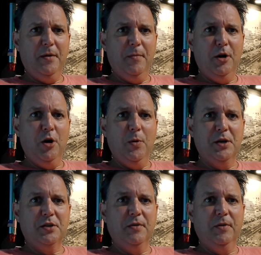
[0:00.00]

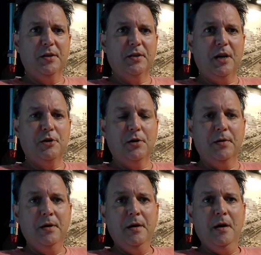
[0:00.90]
Minoan
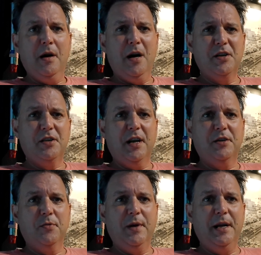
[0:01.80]
civilization on
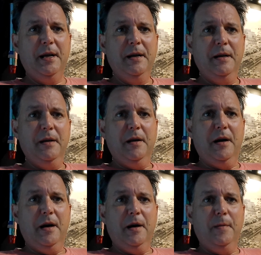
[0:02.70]
Santorini,
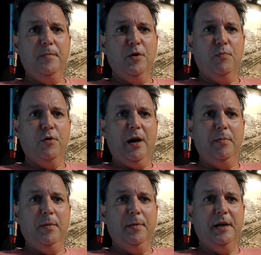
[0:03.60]
you're
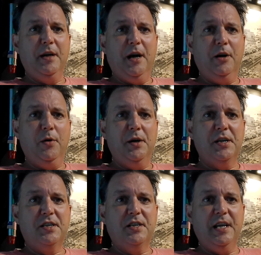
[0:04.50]
probably not going
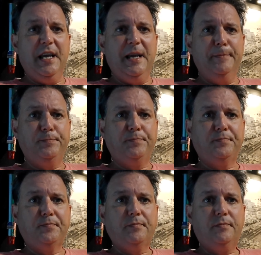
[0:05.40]
to see
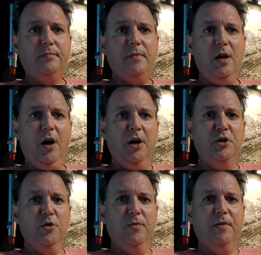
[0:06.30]
on
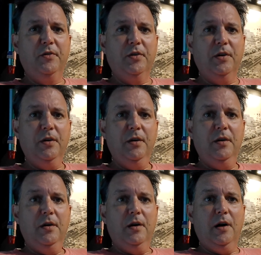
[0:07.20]
your visit
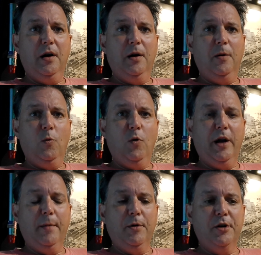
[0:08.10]
what
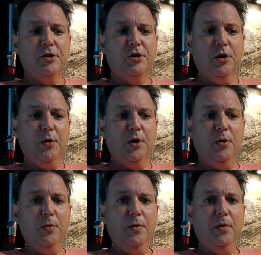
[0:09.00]
I'm going to show
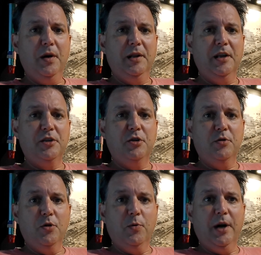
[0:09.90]
you unless you
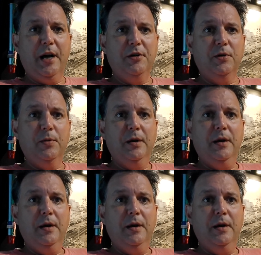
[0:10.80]
do what I do.